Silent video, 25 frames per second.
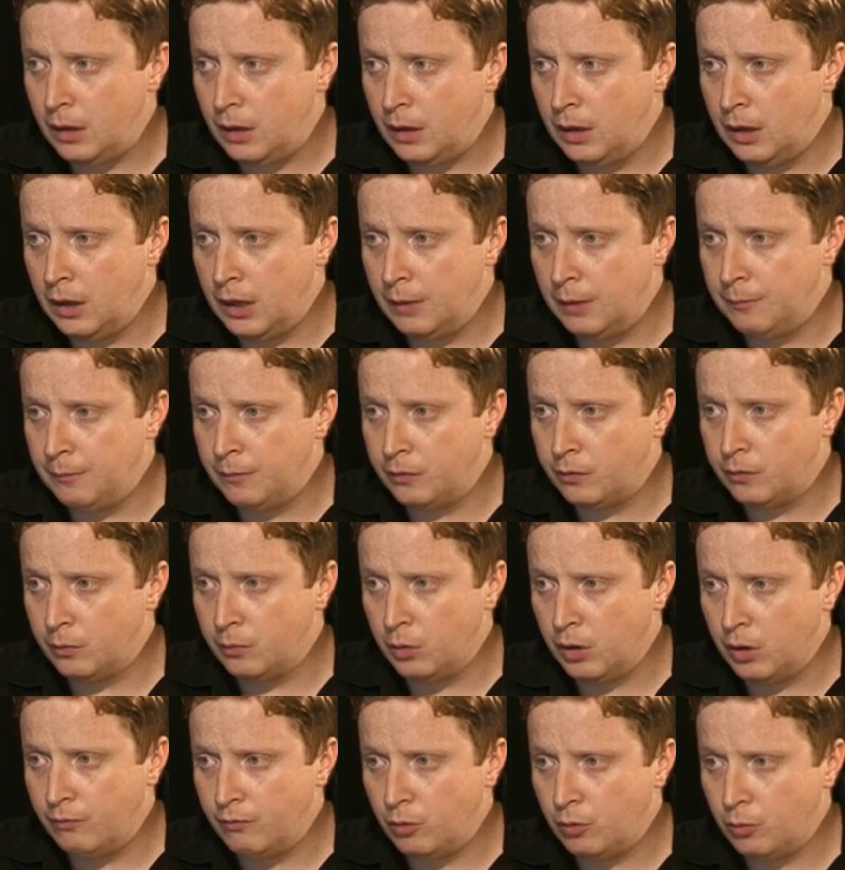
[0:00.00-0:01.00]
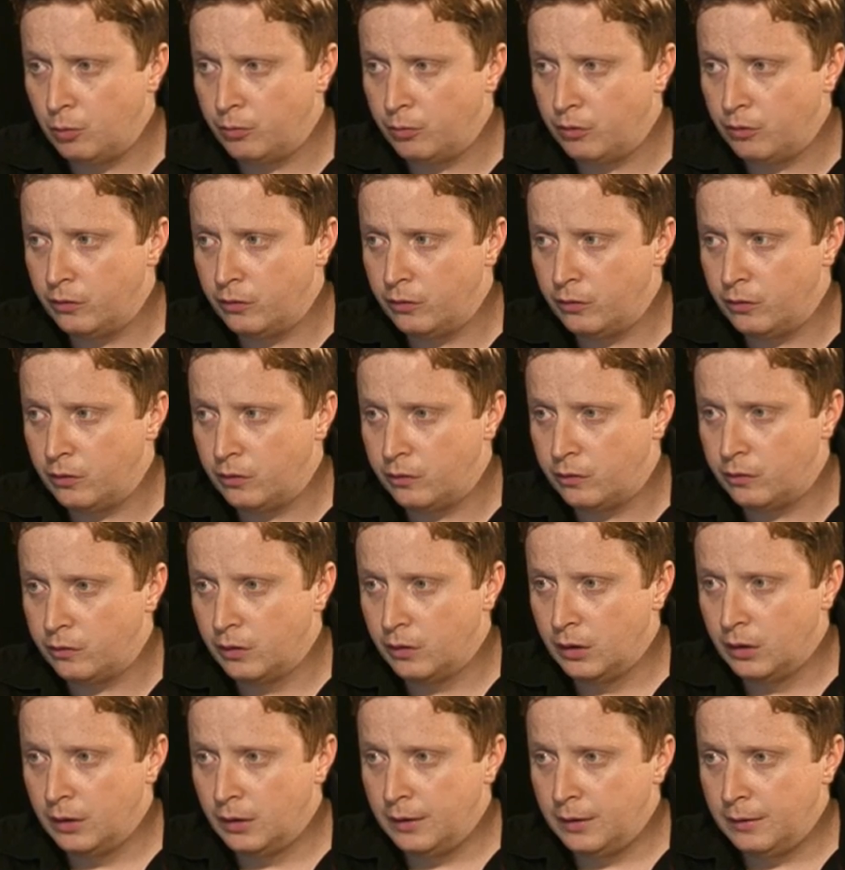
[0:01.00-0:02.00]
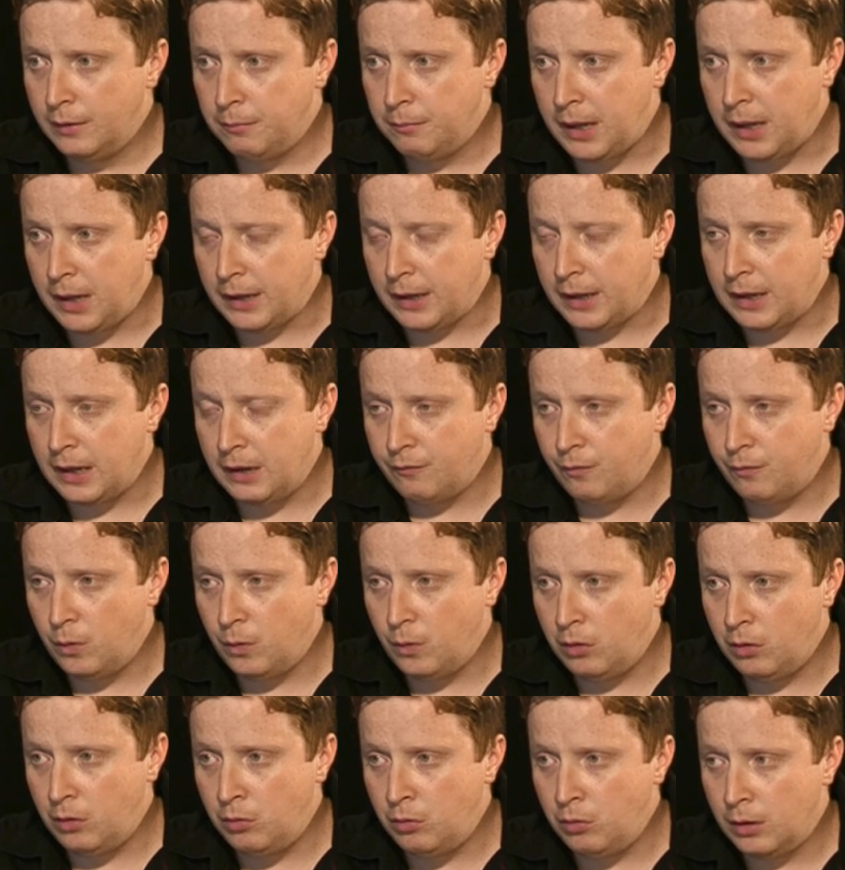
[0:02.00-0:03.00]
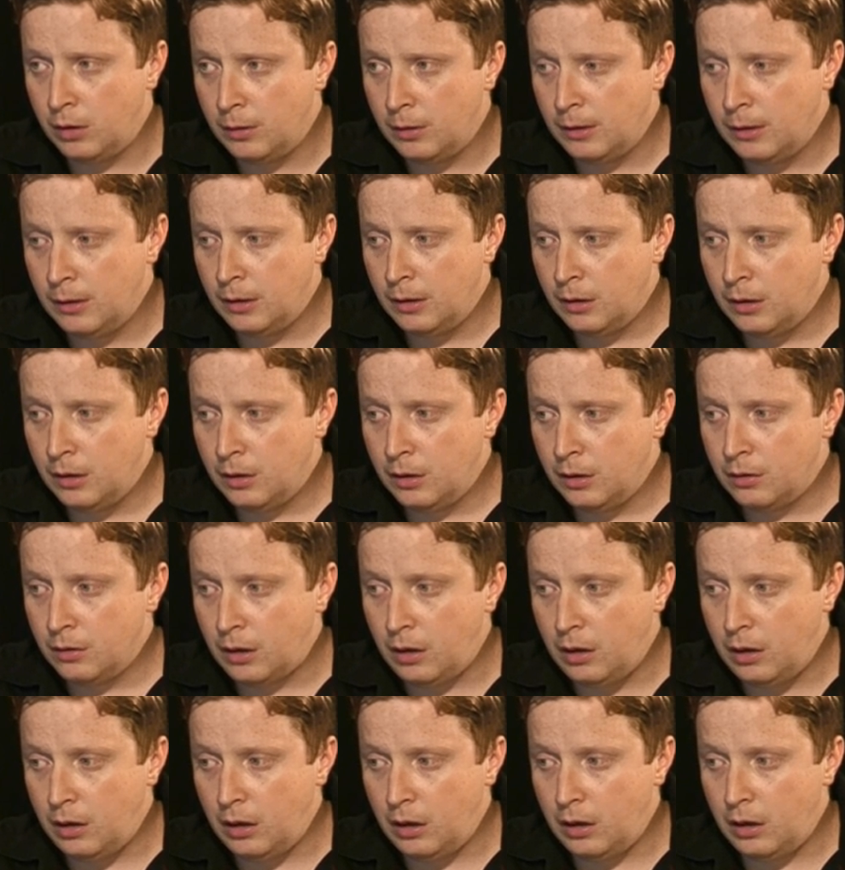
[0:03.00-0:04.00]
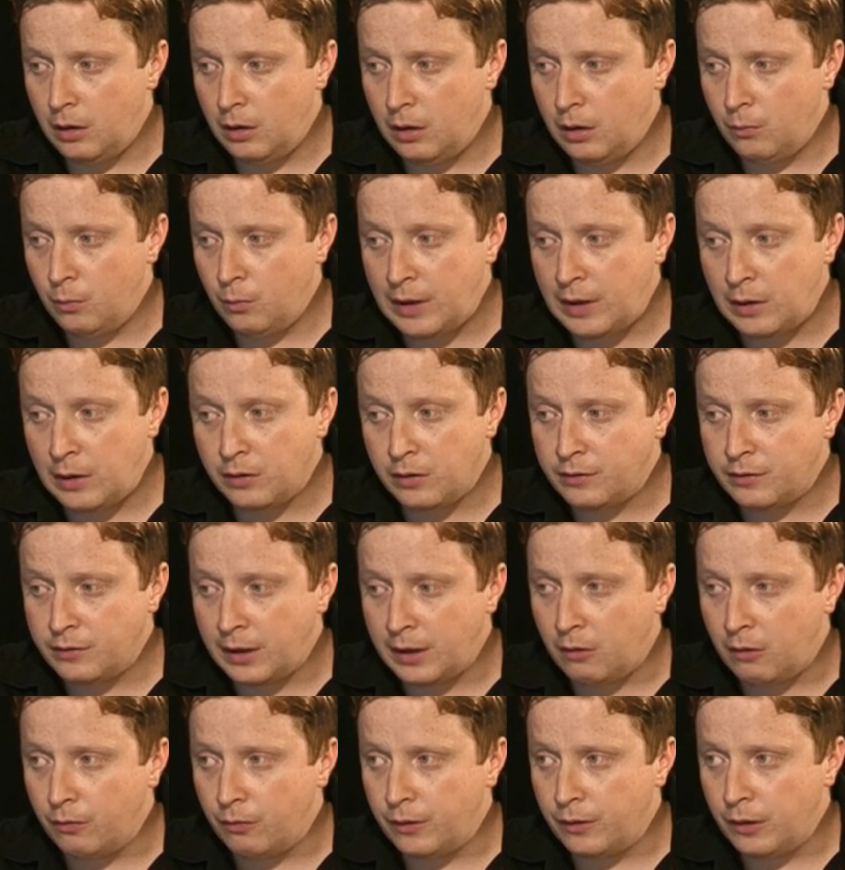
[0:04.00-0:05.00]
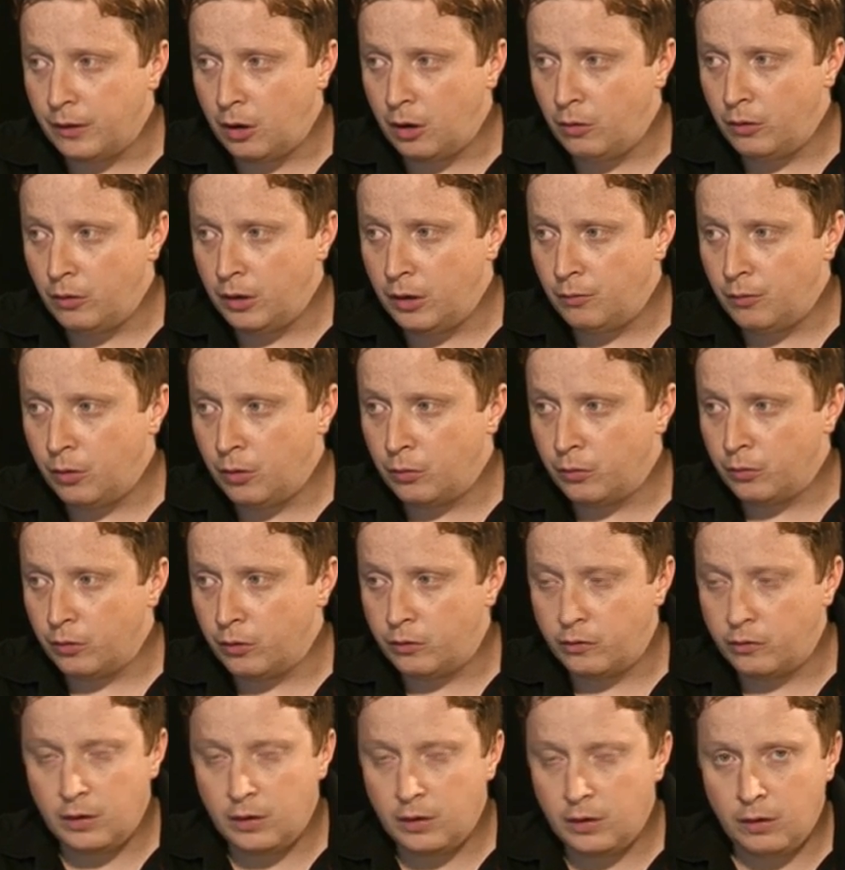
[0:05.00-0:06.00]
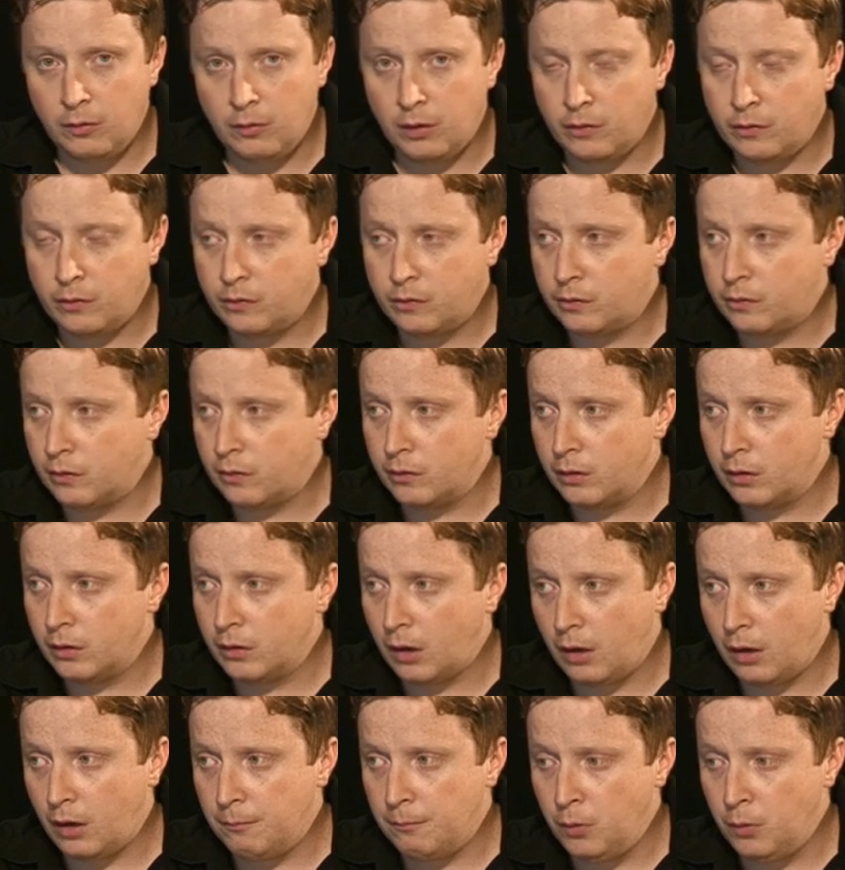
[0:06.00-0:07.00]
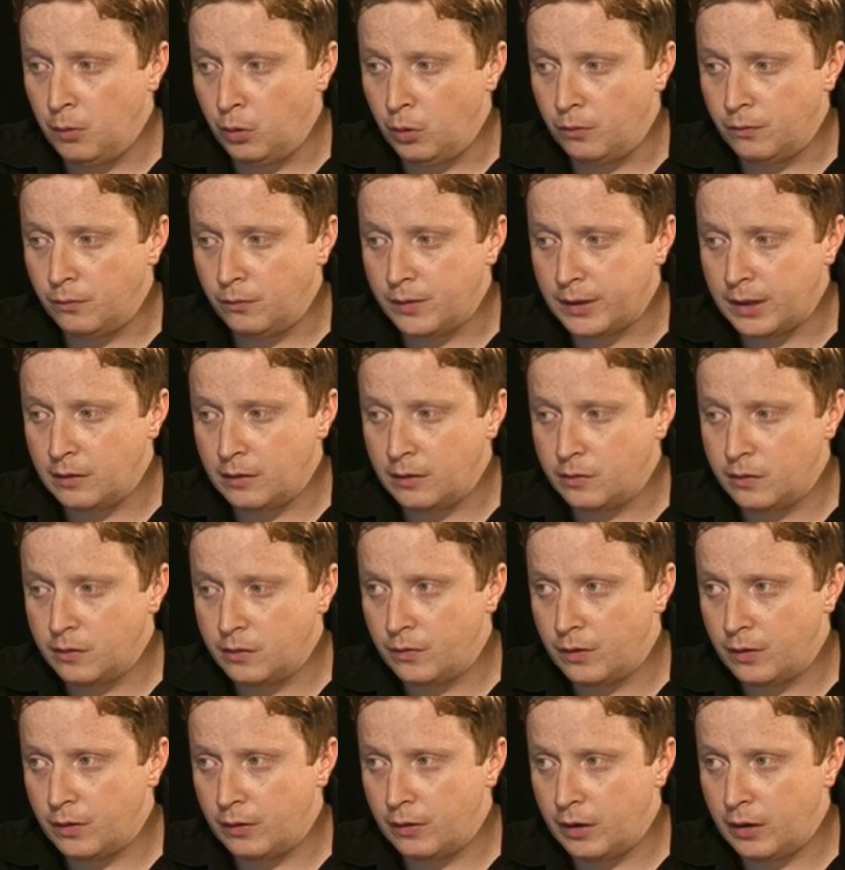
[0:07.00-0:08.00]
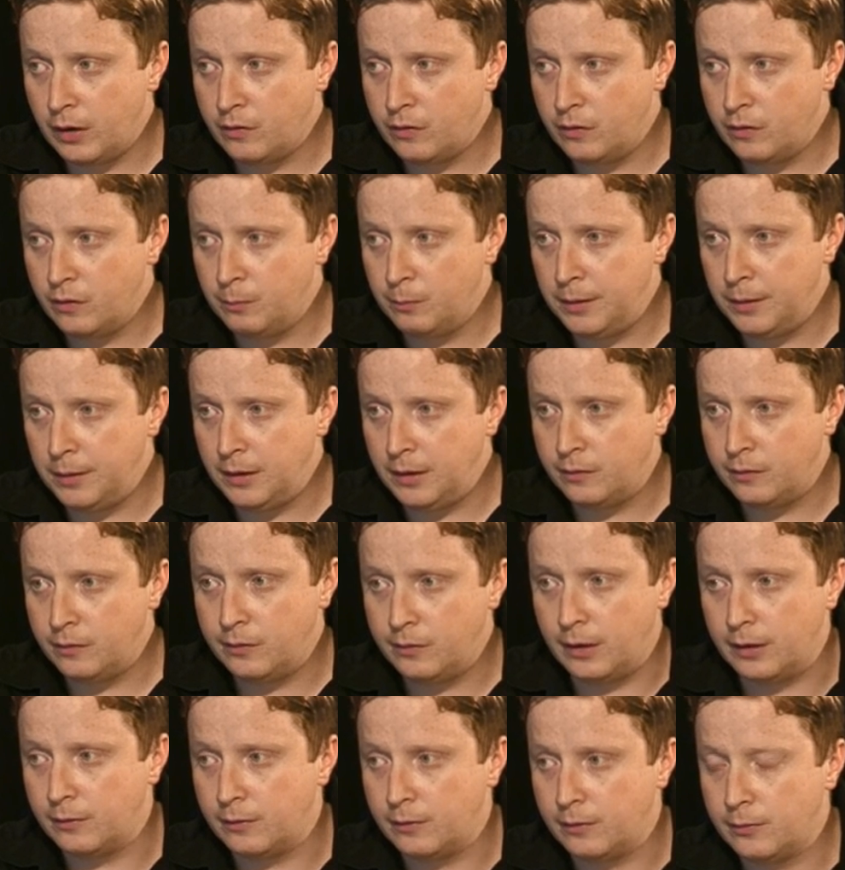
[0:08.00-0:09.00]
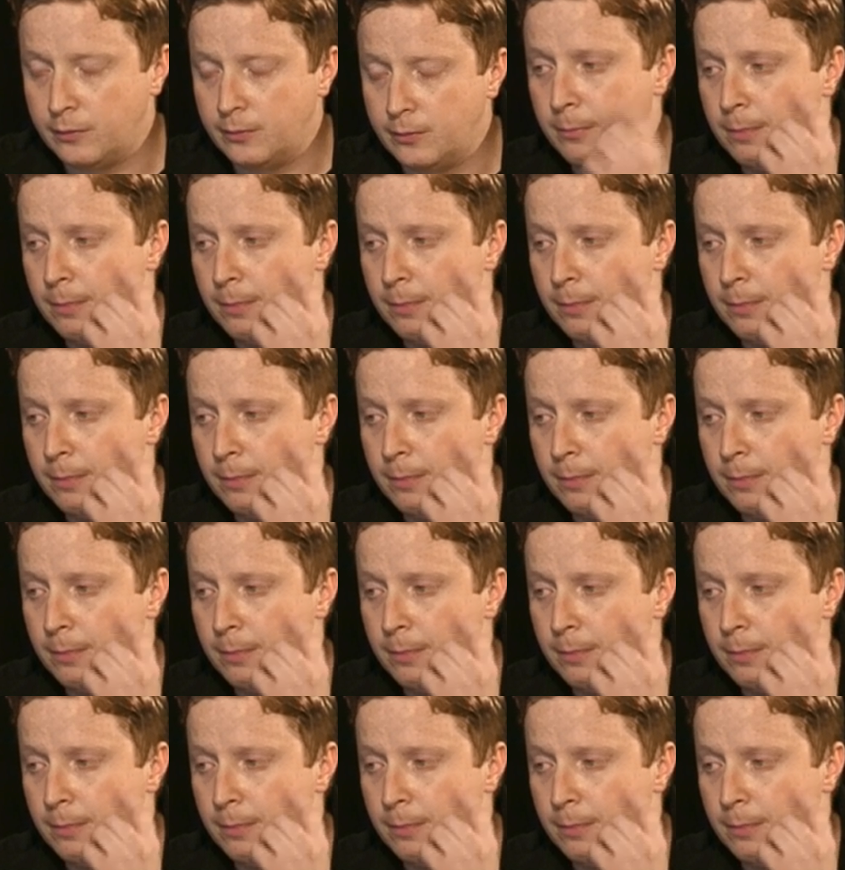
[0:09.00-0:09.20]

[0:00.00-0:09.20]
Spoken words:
So what other options does Black have? Well, without a doubt, the only real serious move against this variation is B6.